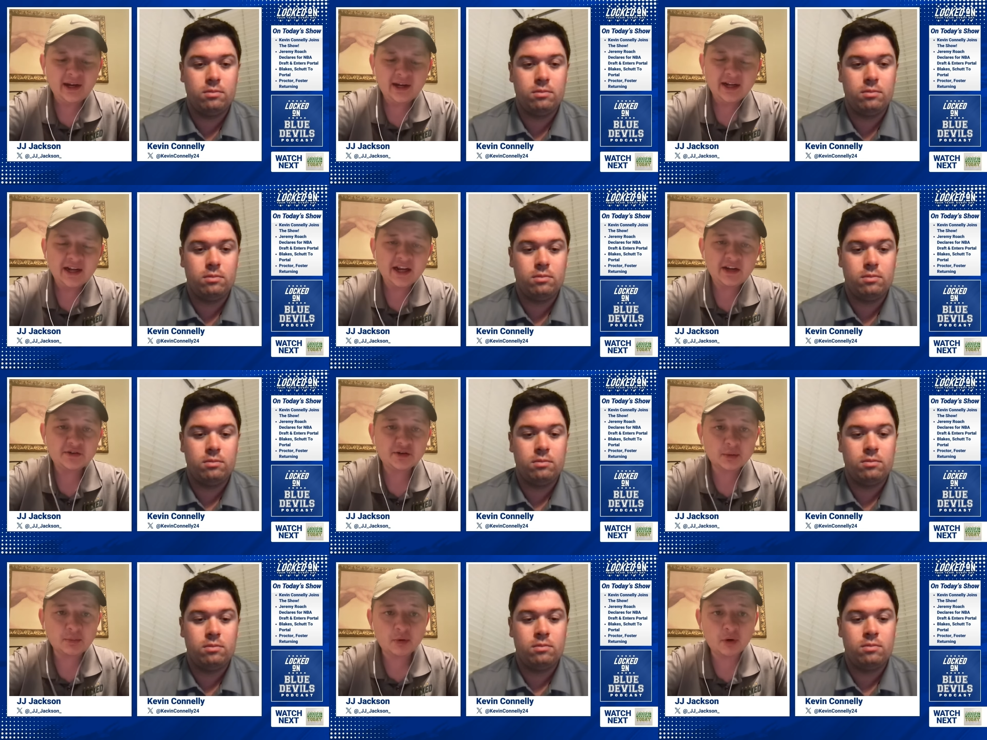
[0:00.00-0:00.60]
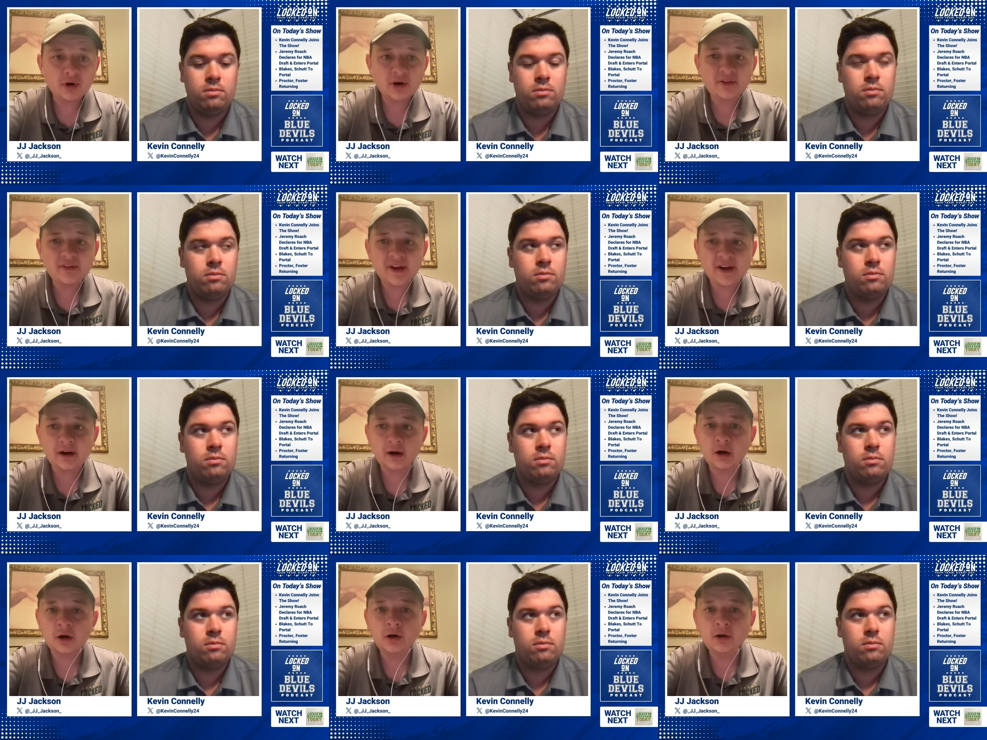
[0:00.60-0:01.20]
Speaker 1: He's reported
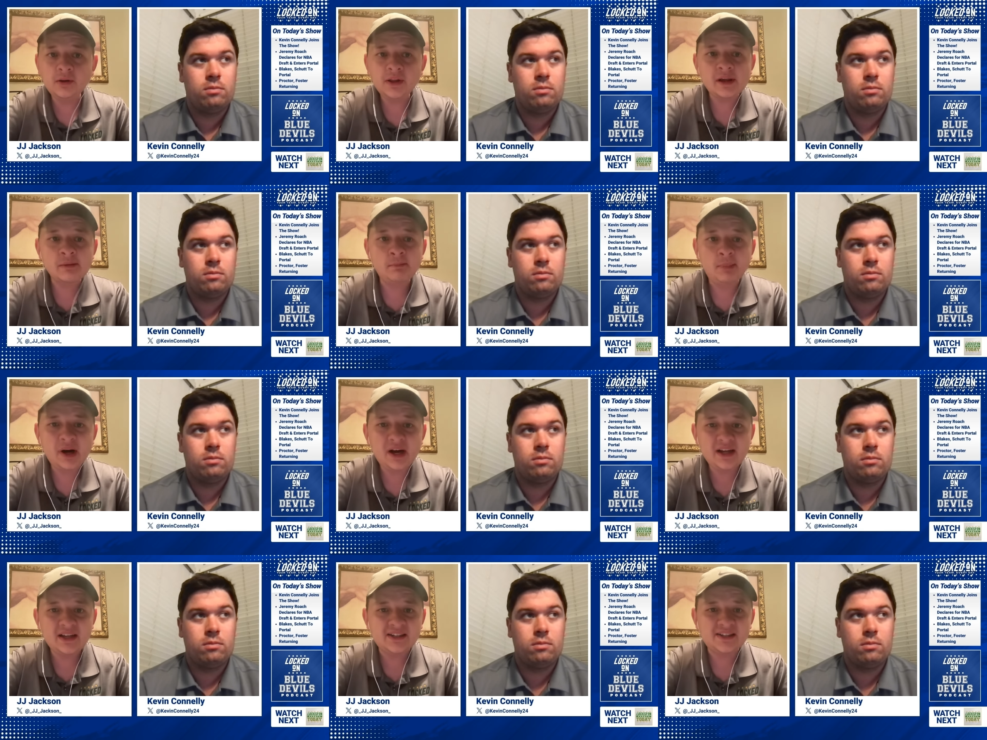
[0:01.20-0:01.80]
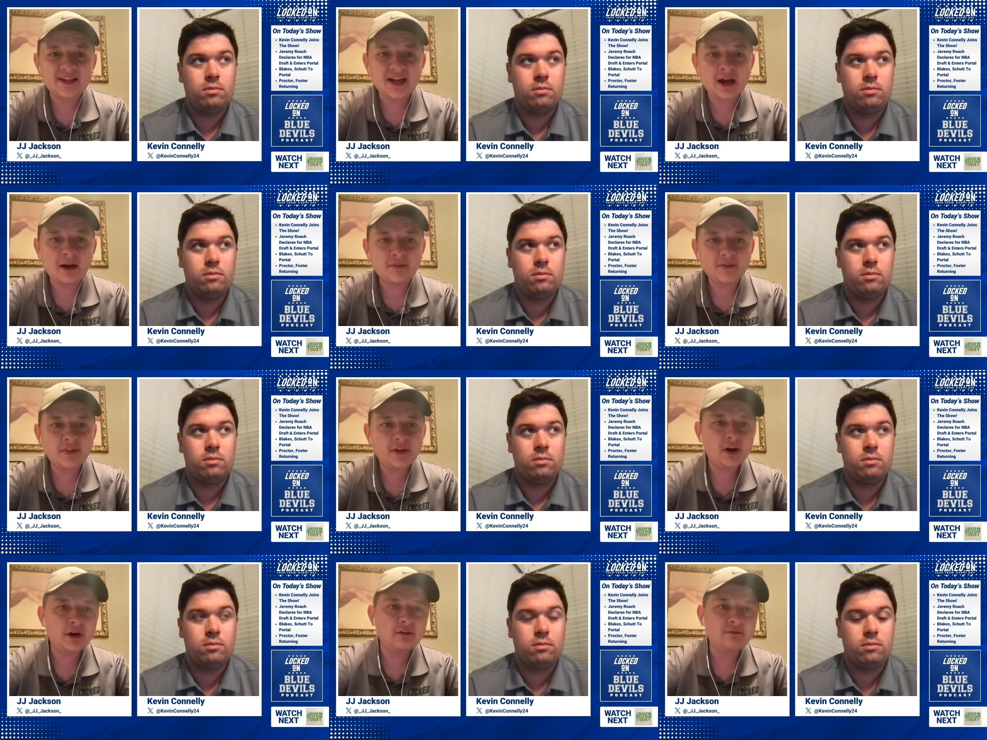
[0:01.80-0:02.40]
that early buzz out
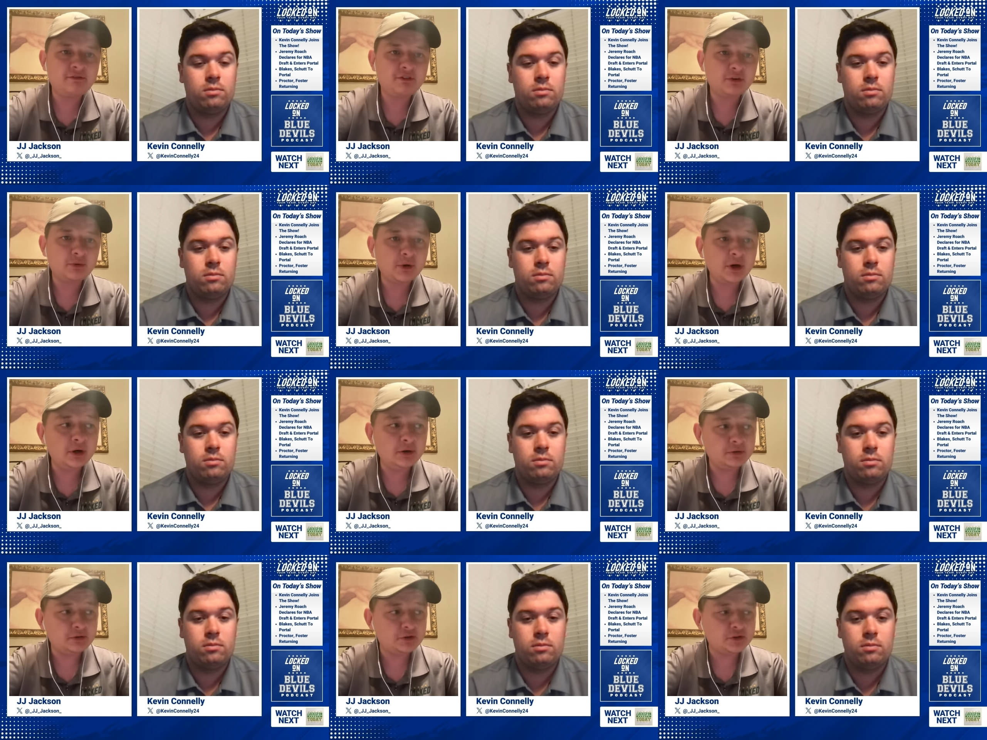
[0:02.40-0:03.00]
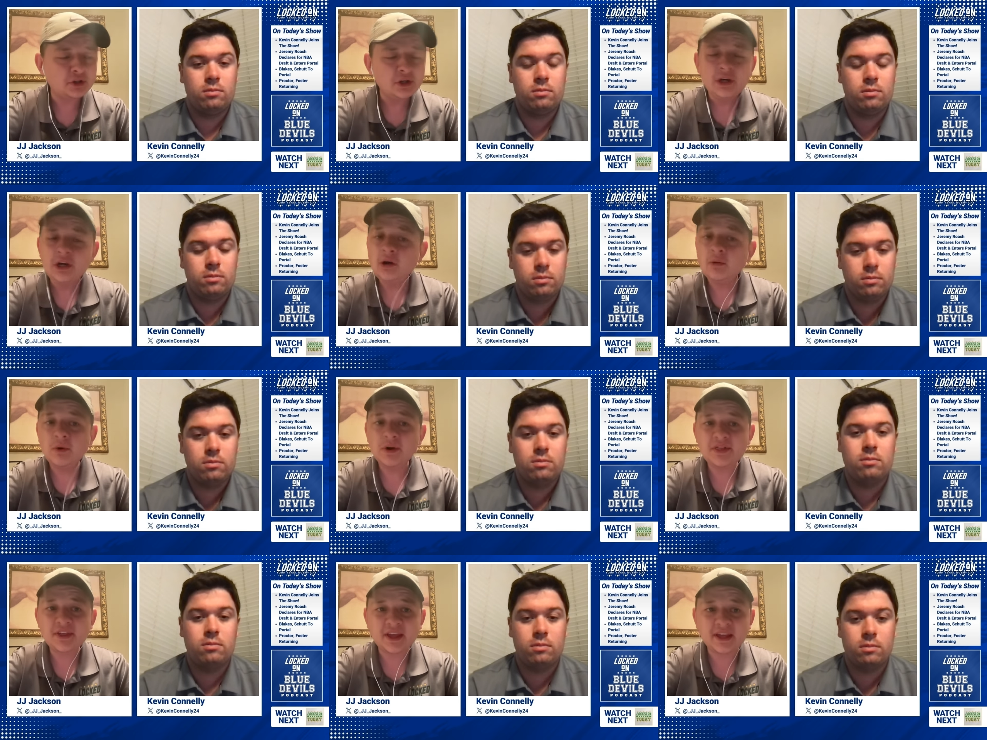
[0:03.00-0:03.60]
there for Roach
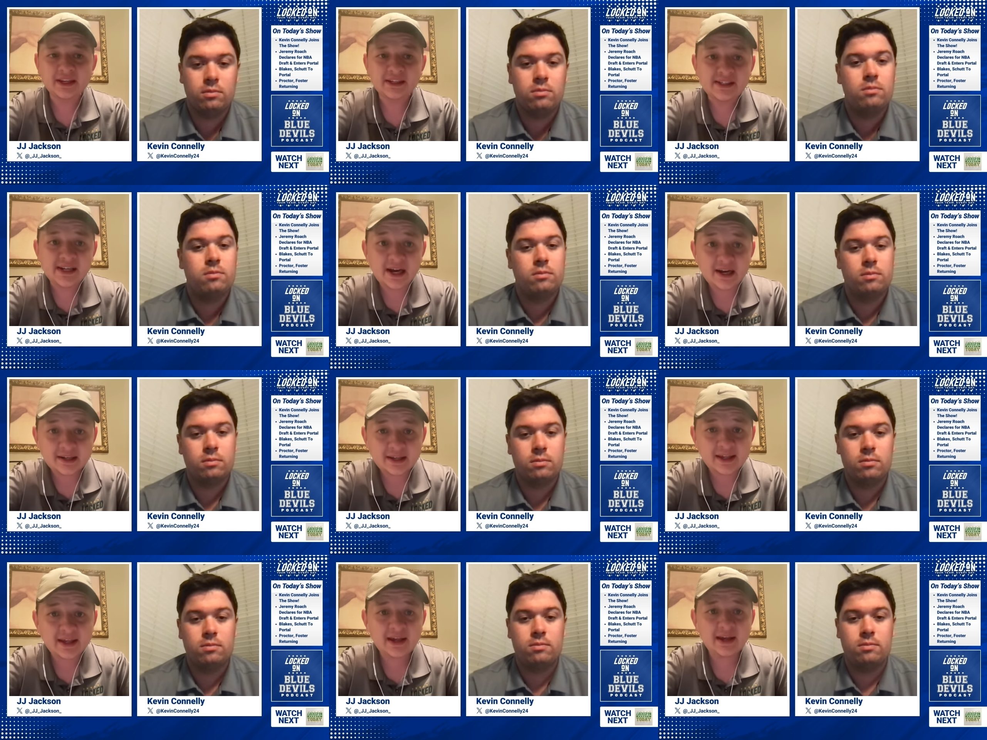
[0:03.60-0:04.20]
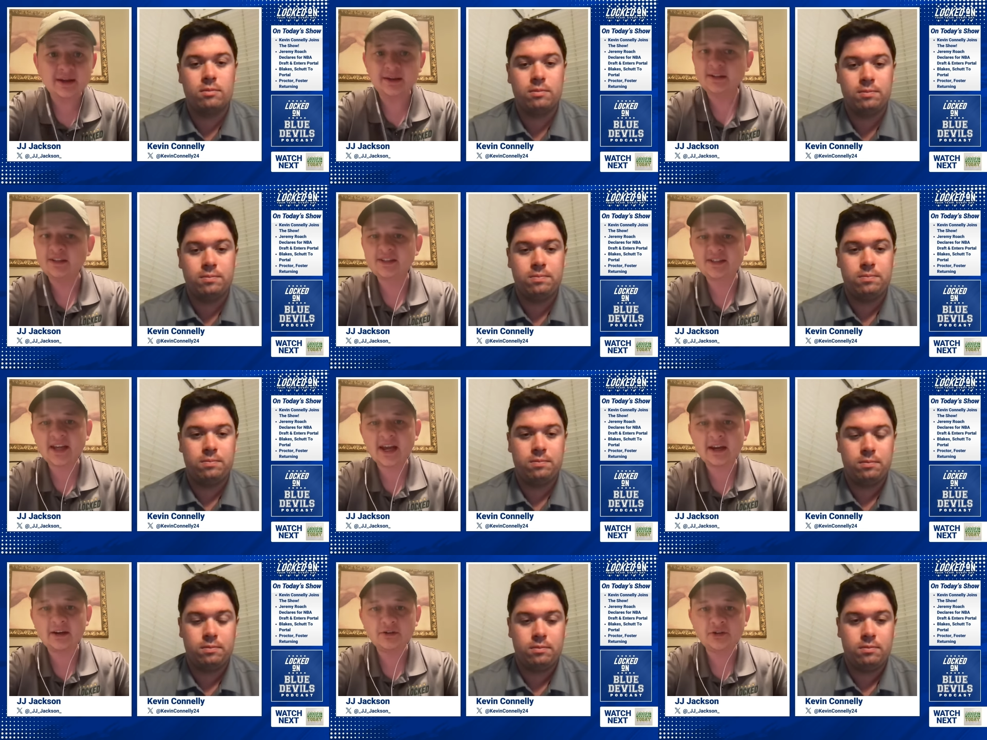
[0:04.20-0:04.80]
with Kentucky,
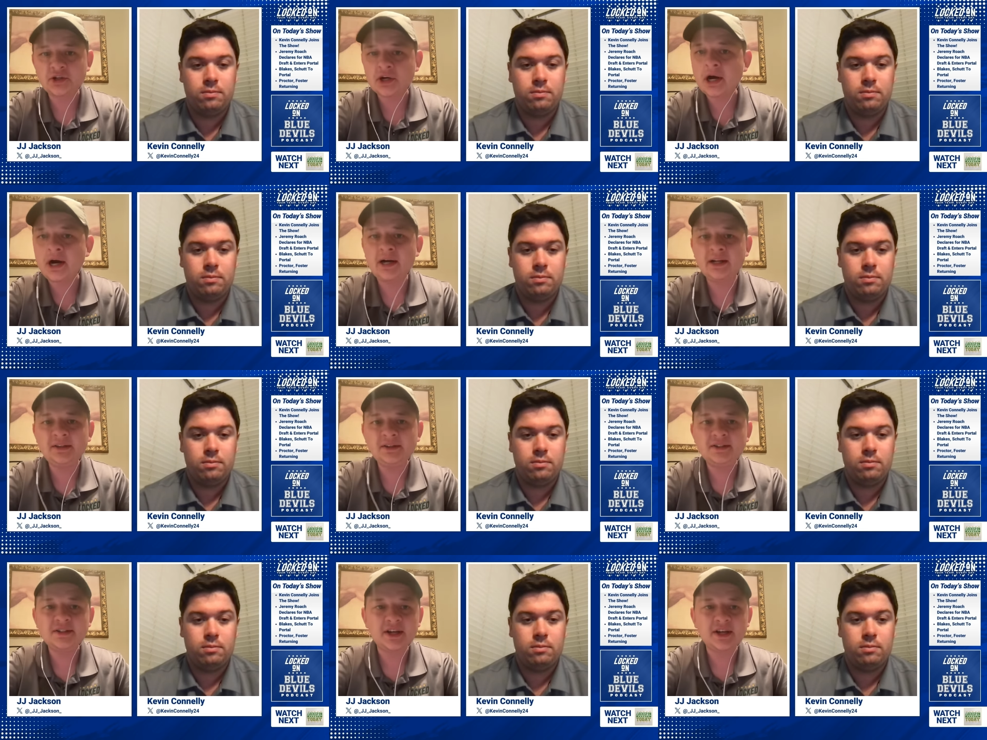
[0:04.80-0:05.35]
St. John's,